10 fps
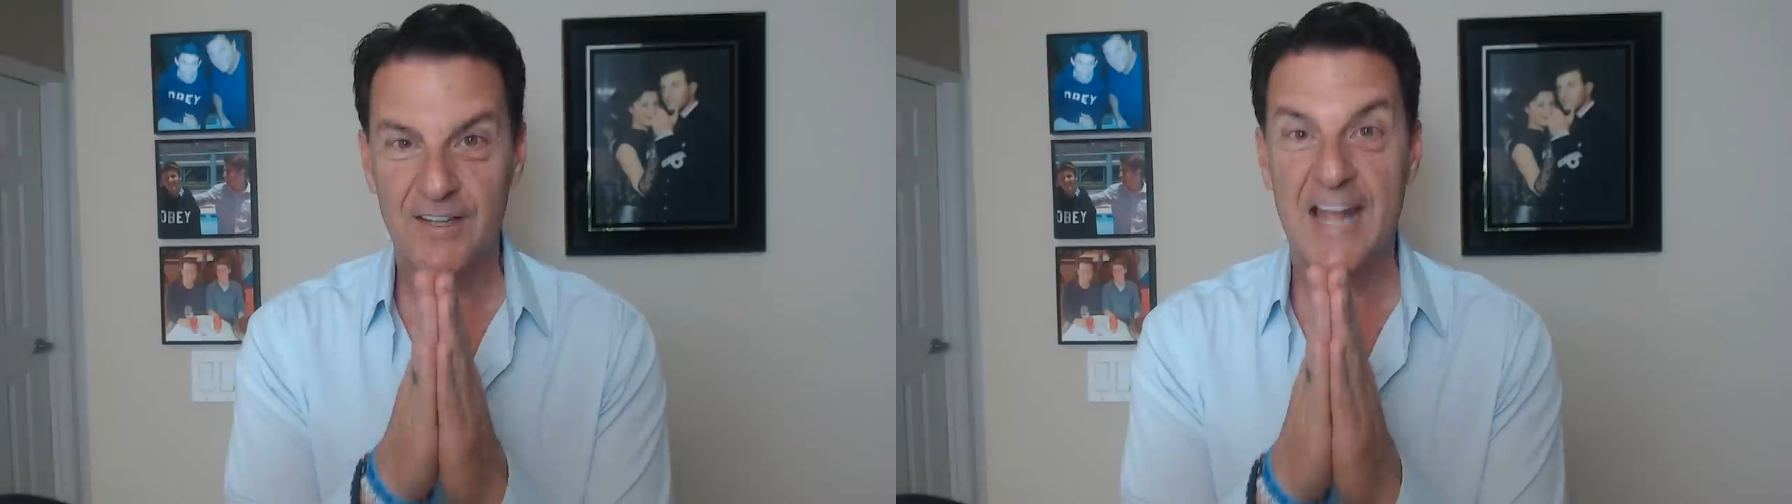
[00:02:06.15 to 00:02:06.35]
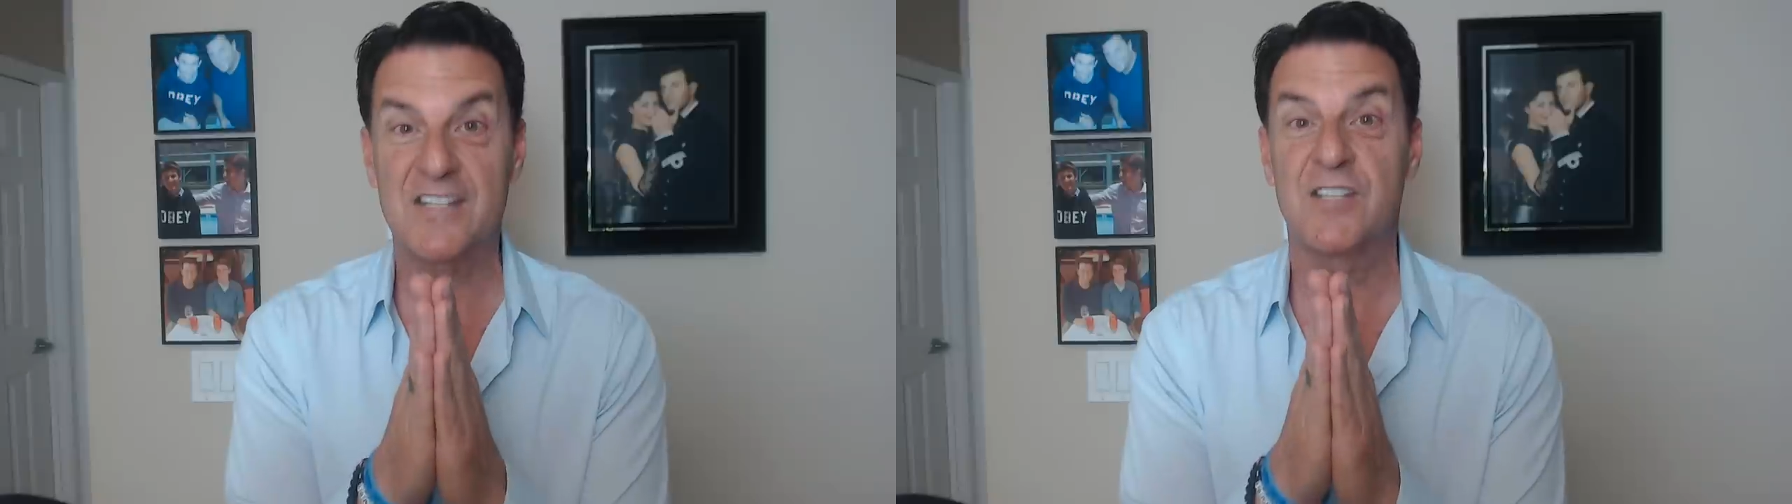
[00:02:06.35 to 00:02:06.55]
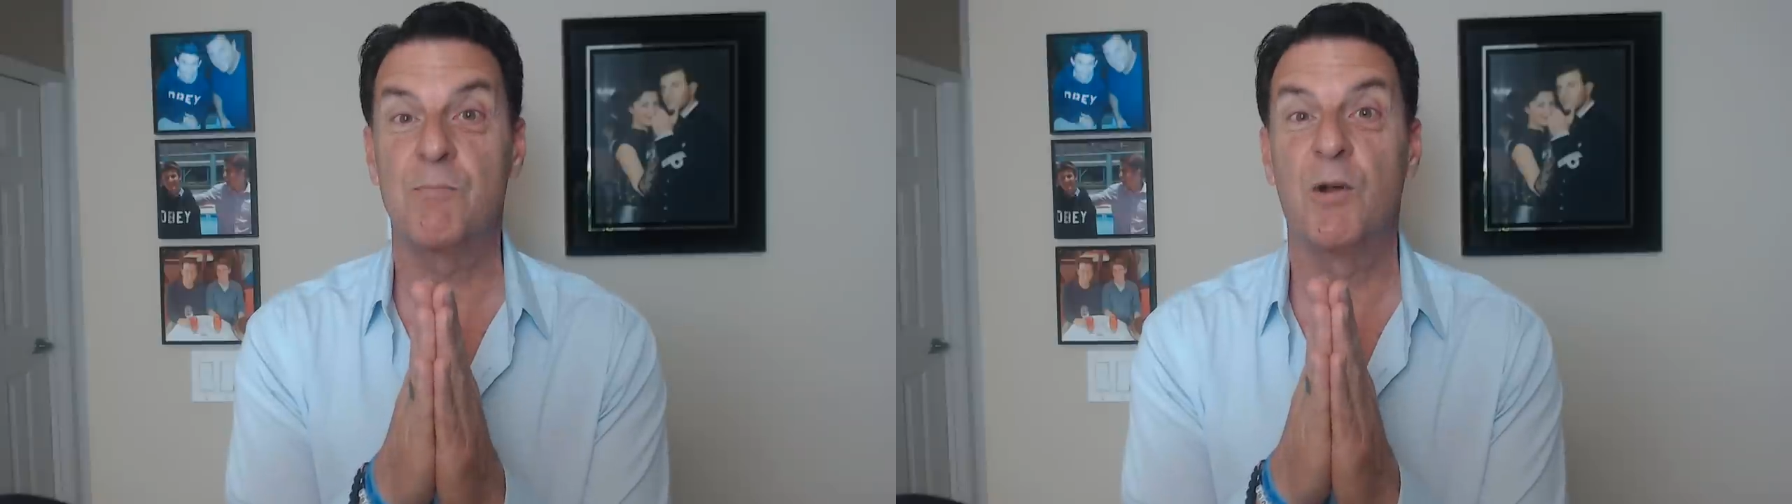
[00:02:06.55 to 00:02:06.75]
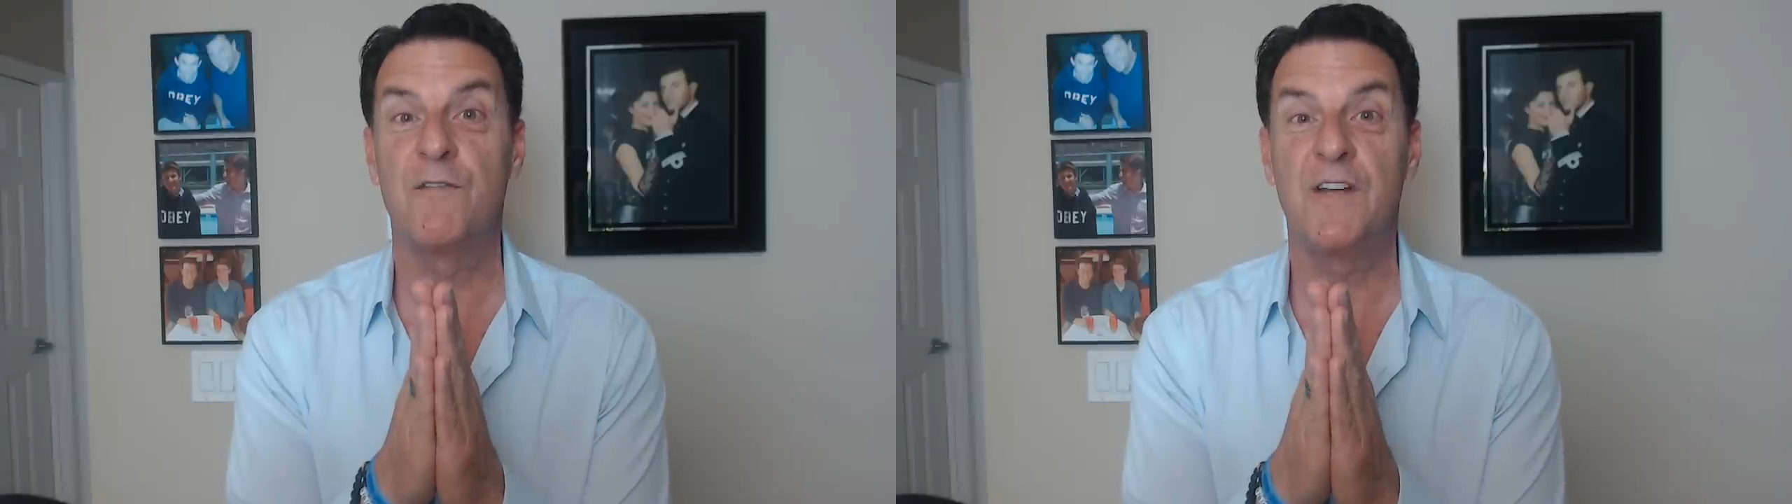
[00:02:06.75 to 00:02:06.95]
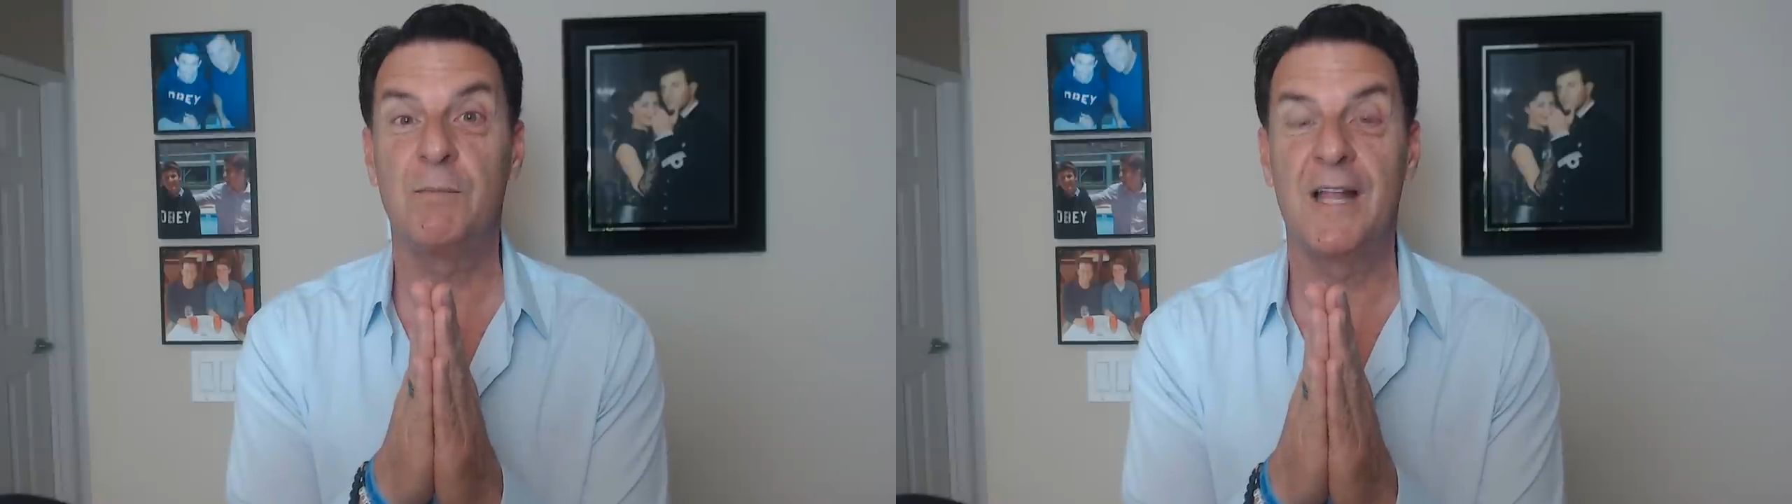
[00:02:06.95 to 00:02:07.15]
that's the
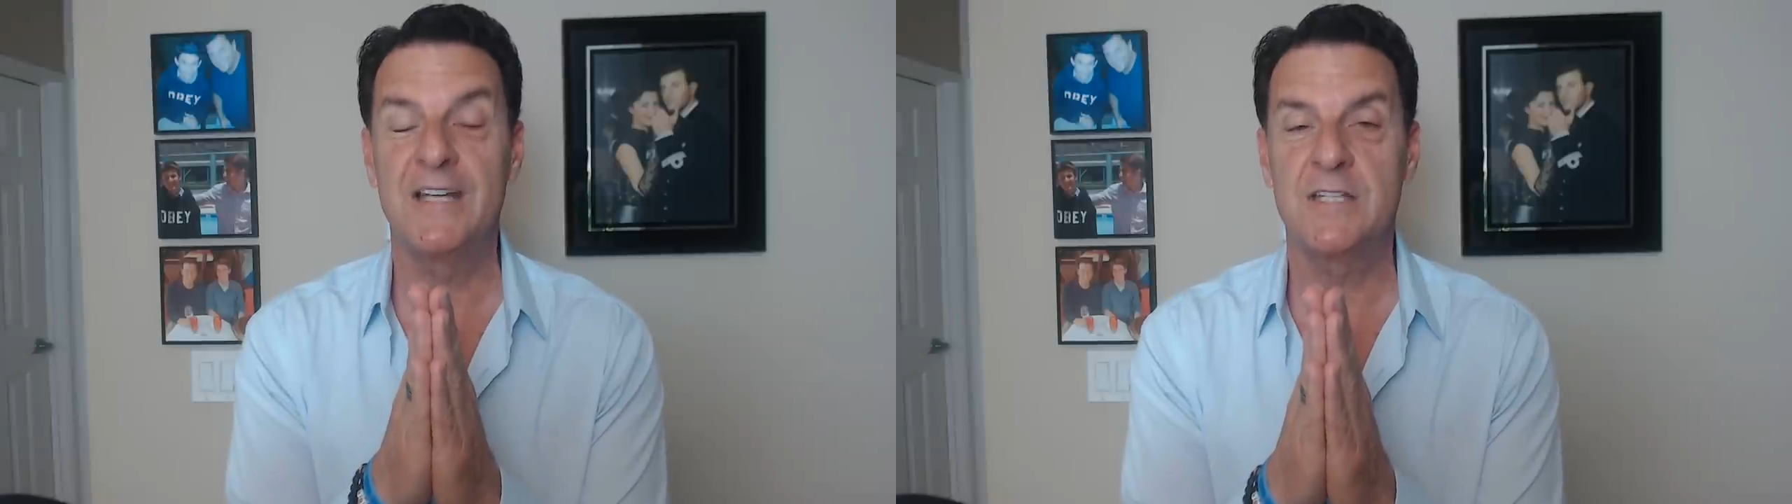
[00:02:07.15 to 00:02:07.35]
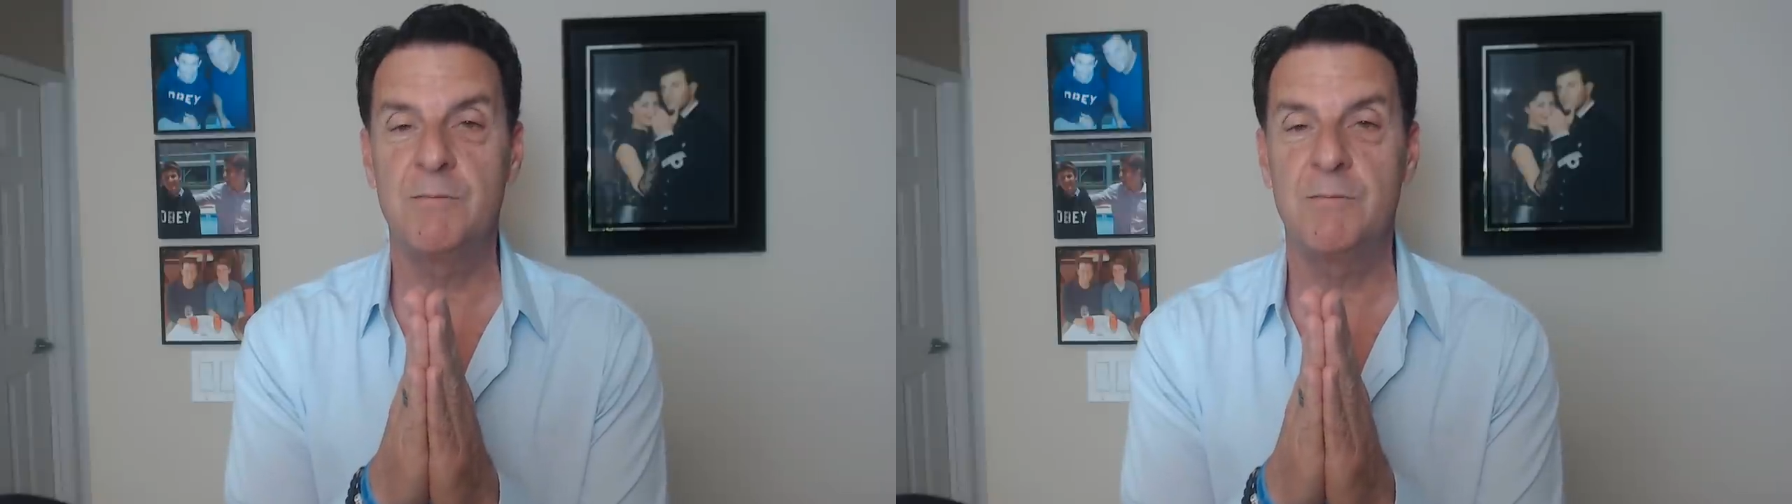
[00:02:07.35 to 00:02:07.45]
perfect place to